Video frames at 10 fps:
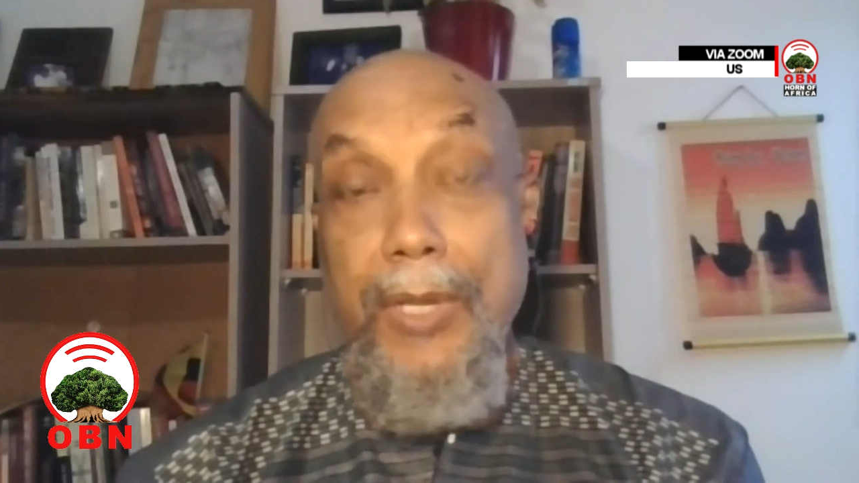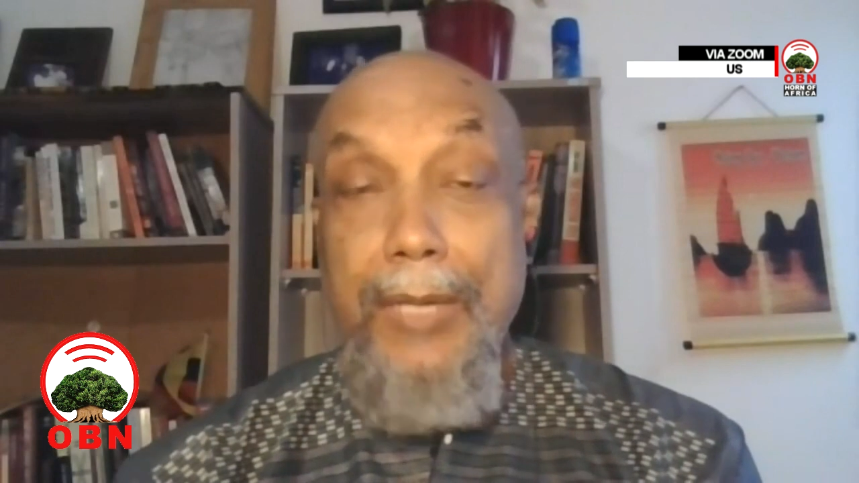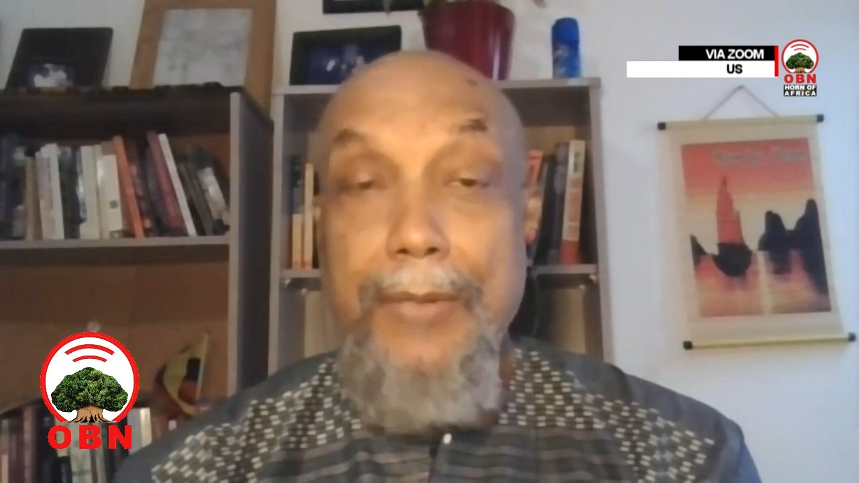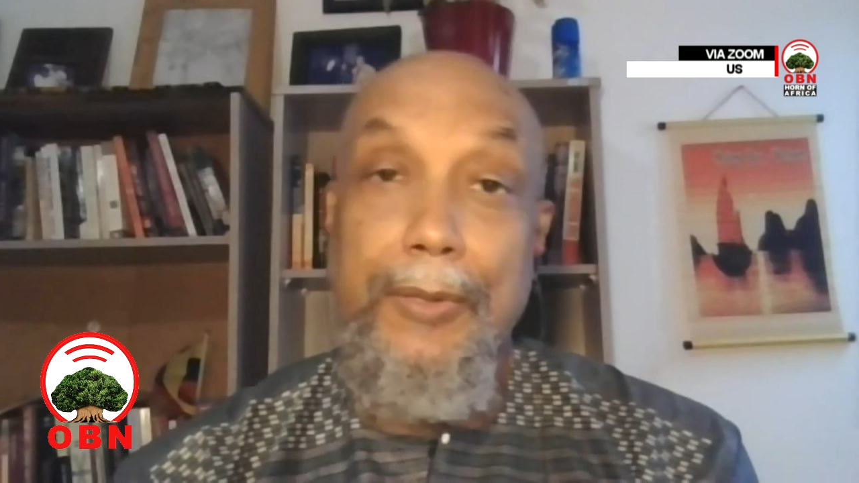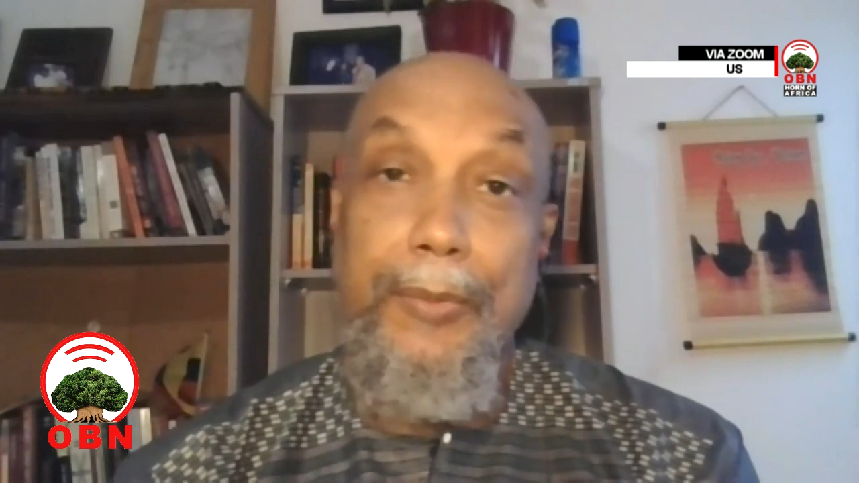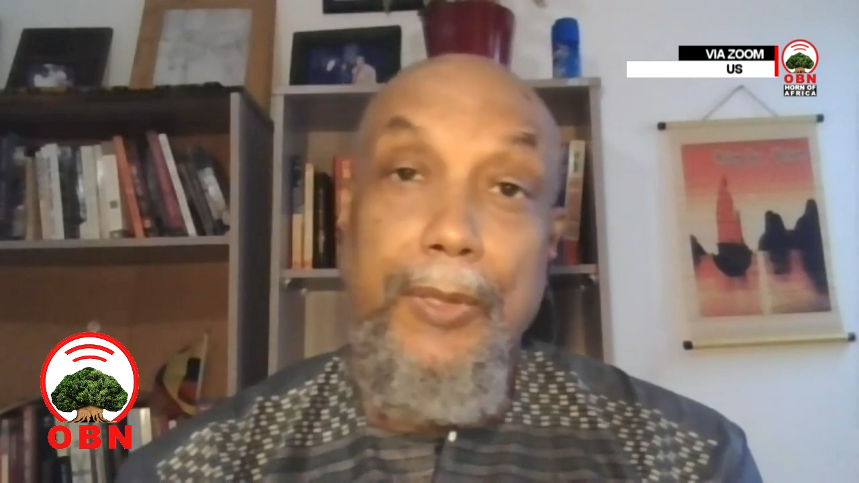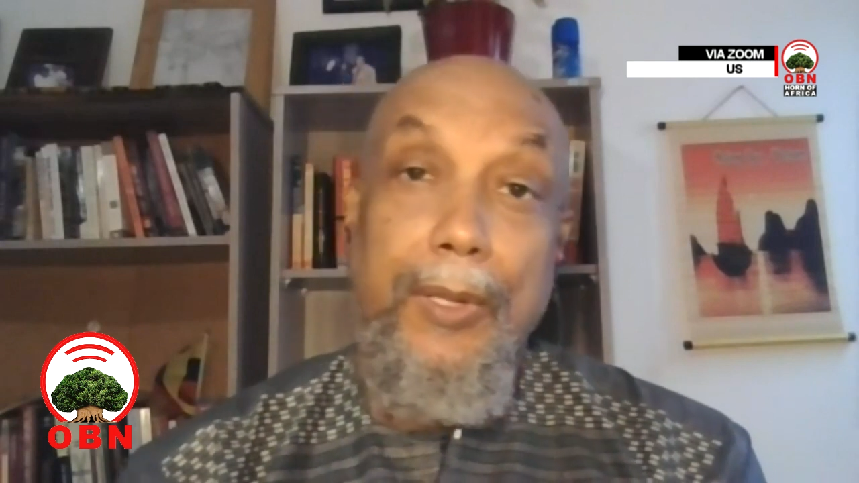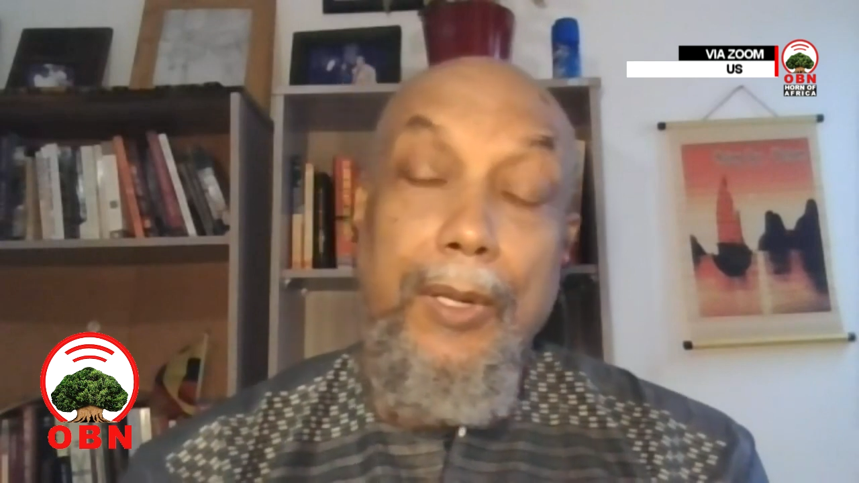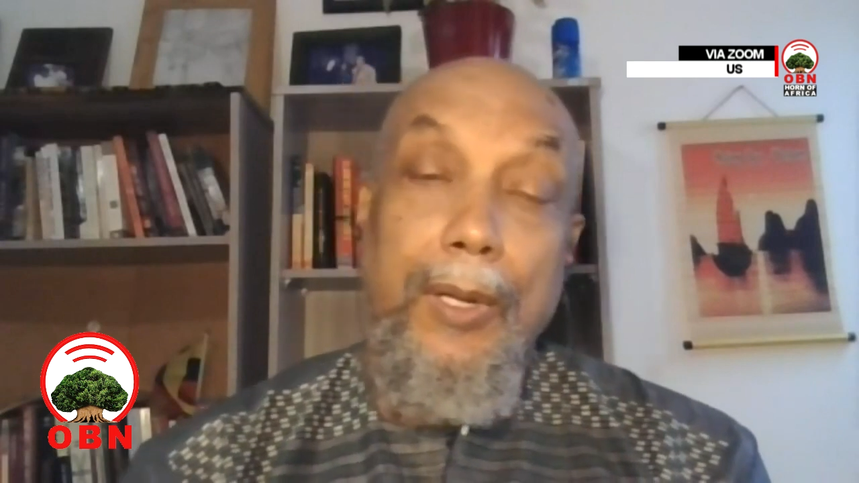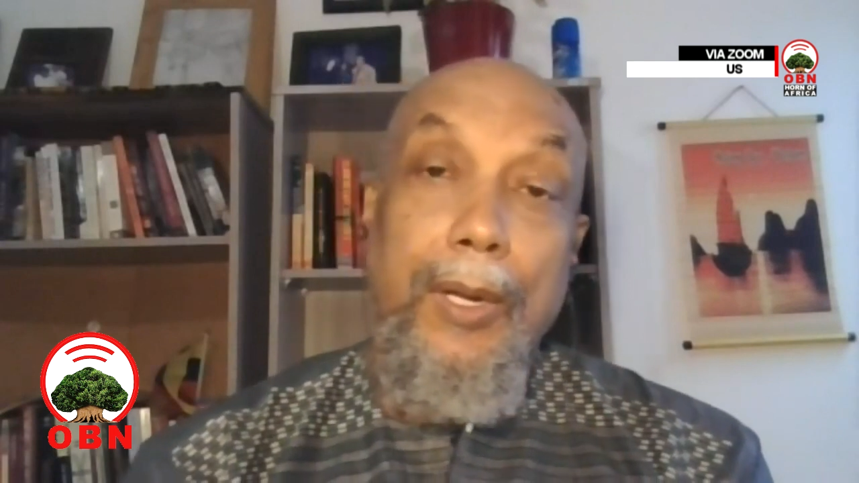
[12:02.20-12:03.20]
Egypt.
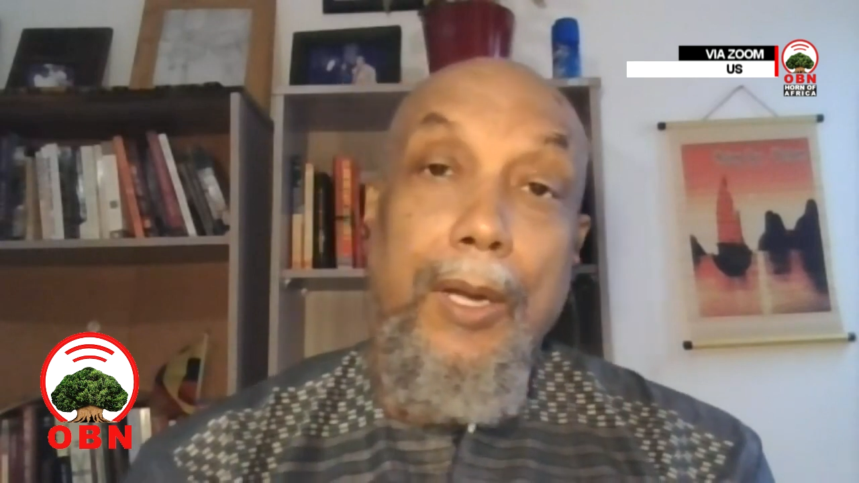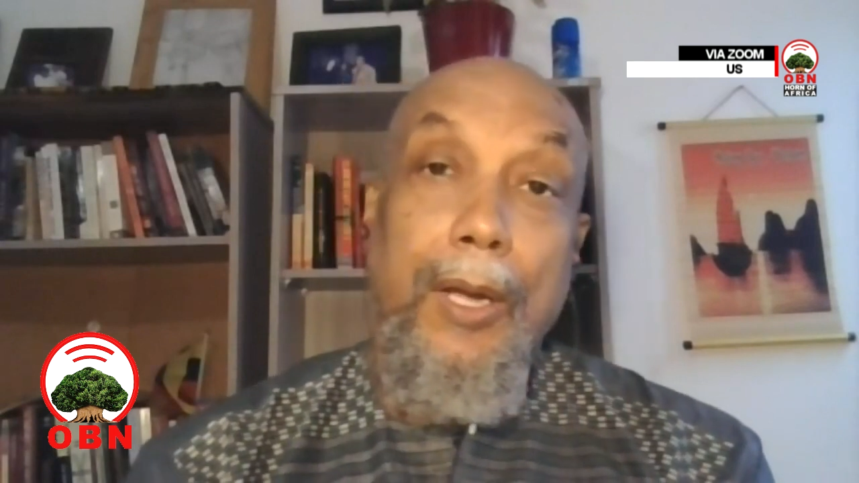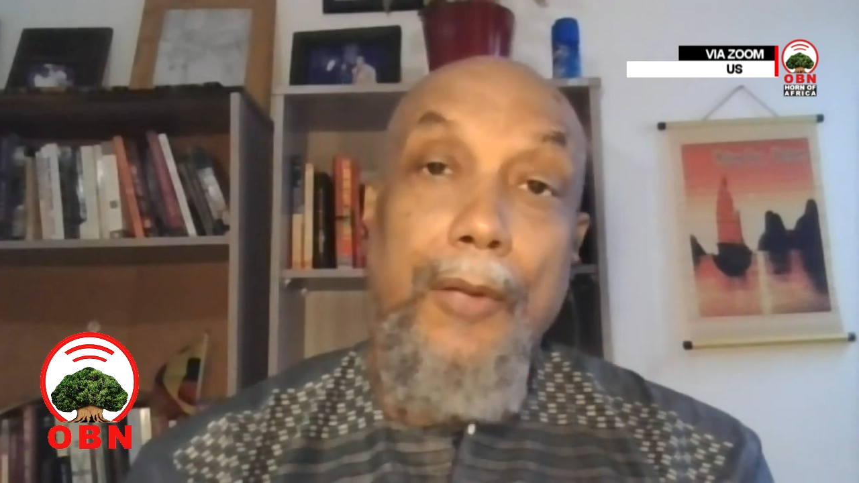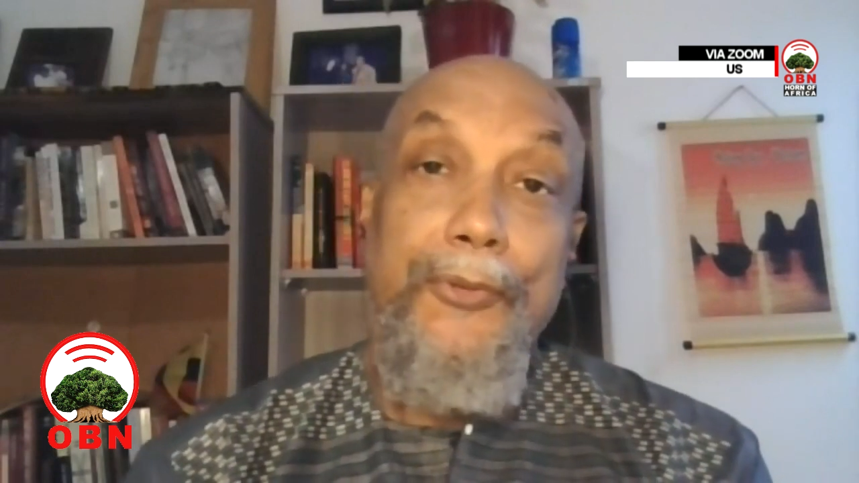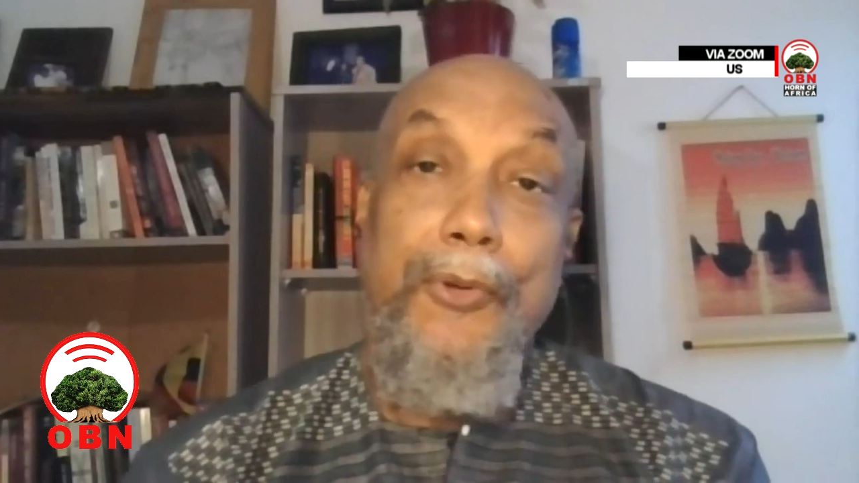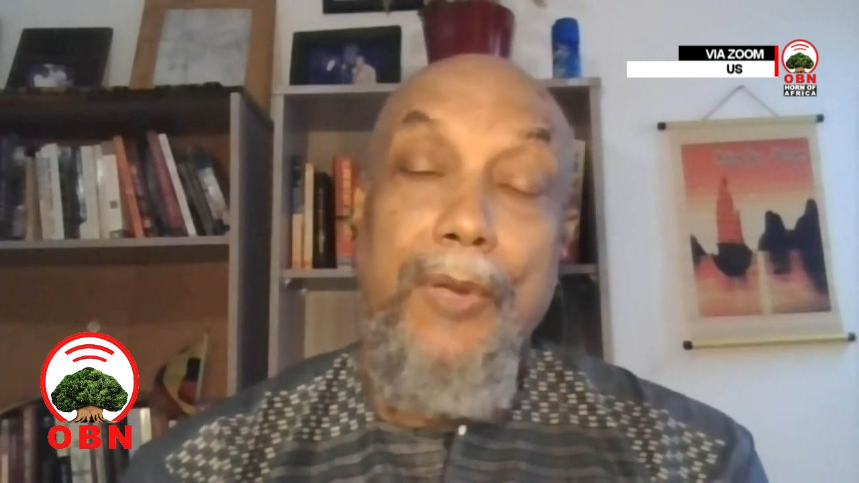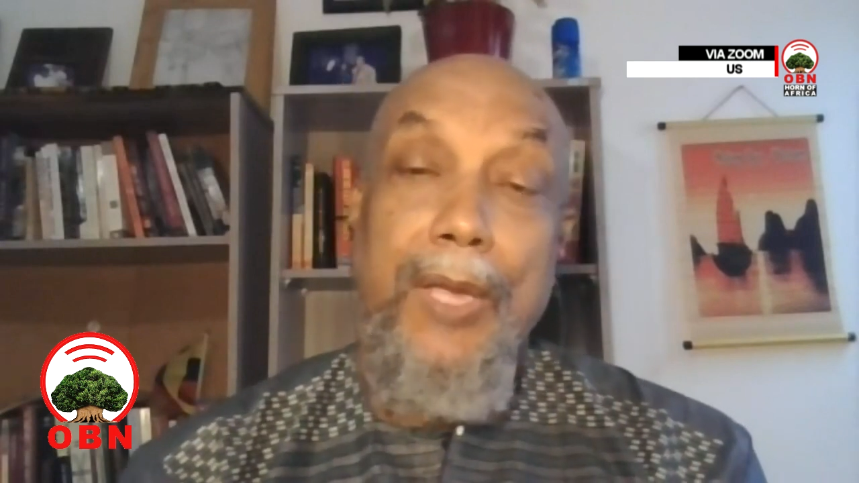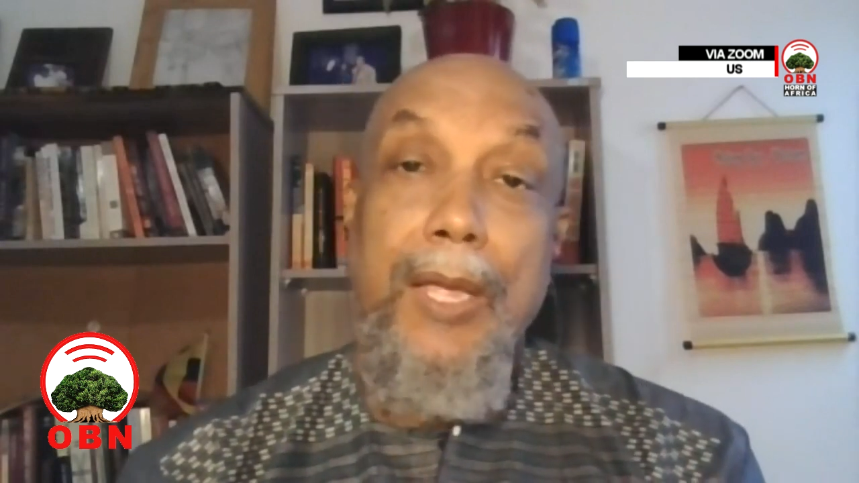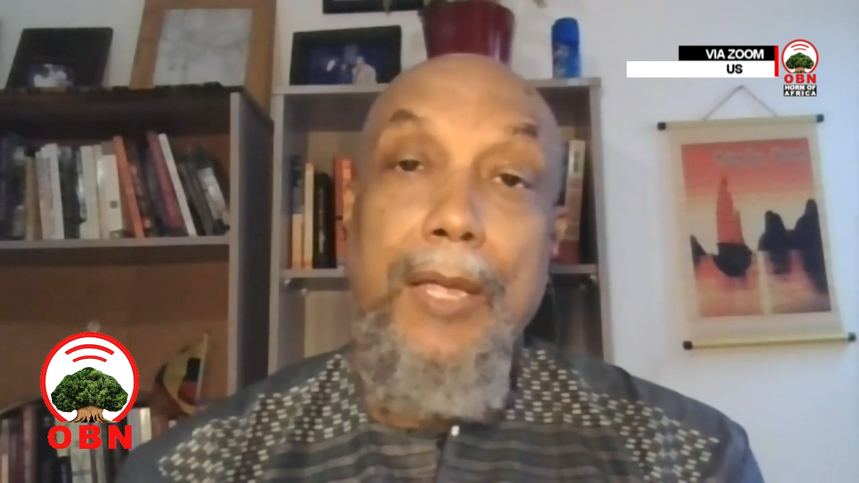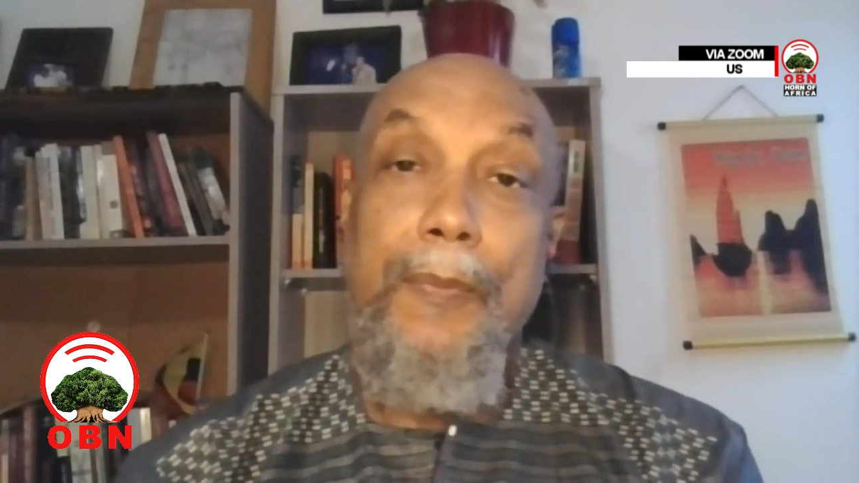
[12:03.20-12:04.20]
Uh, so
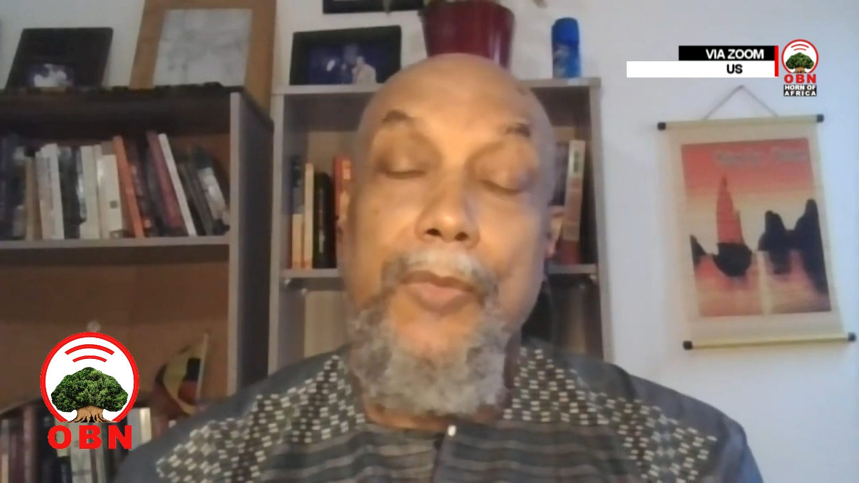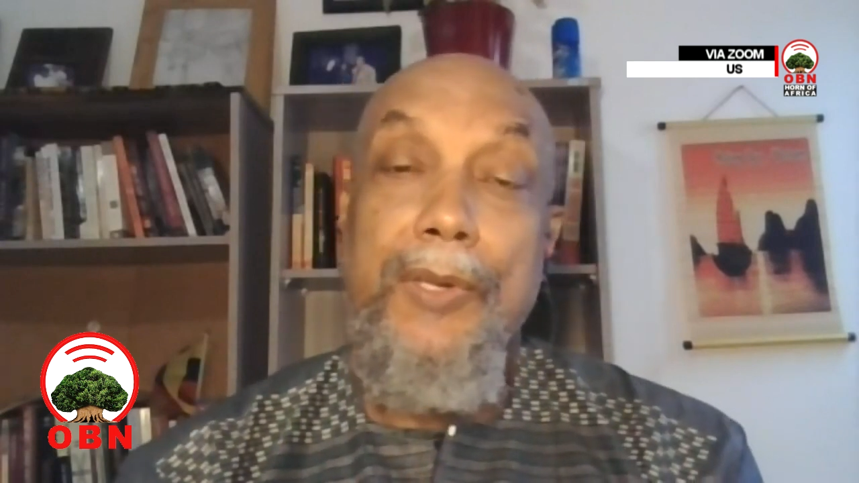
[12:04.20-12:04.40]
again,